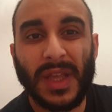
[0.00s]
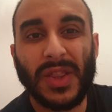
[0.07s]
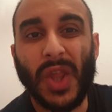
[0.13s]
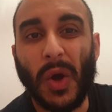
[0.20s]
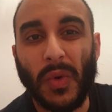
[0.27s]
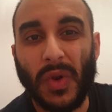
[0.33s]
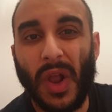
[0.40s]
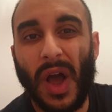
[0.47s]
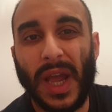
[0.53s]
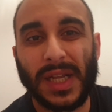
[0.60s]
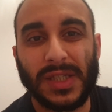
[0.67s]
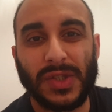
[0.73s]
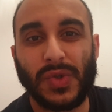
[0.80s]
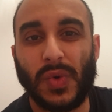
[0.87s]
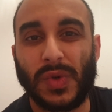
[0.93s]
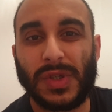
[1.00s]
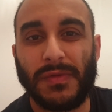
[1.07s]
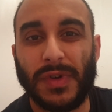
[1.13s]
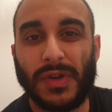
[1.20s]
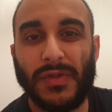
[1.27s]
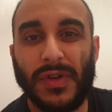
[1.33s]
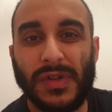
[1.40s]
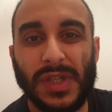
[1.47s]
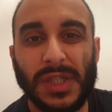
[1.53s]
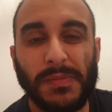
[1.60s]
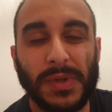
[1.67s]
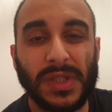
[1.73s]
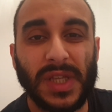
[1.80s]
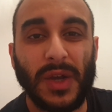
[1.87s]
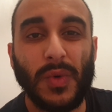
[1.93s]
don't like to talk to recruiters
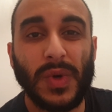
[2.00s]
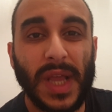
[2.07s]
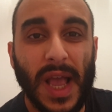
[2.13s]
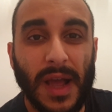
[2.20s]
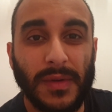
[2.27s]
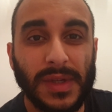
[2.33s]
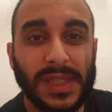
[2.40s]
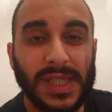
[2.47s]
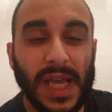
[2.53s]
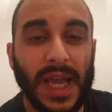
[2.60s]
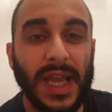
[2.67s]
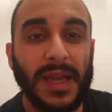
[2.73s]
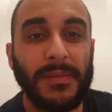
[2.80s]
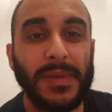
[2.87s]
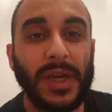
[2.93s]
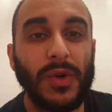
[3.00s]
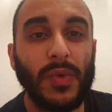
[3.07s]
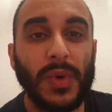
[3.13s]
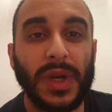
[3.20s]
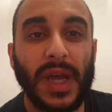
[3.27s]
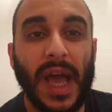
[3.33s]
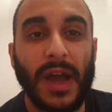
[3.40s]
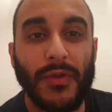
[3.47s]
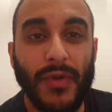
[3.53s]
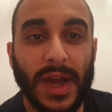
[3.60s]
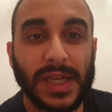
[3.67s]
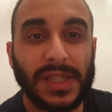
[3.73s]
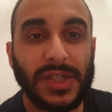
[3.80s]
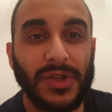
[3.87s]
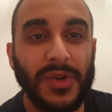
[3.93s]
because they all sound the same. They all want to
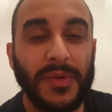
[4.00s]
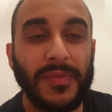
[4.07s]
harass you.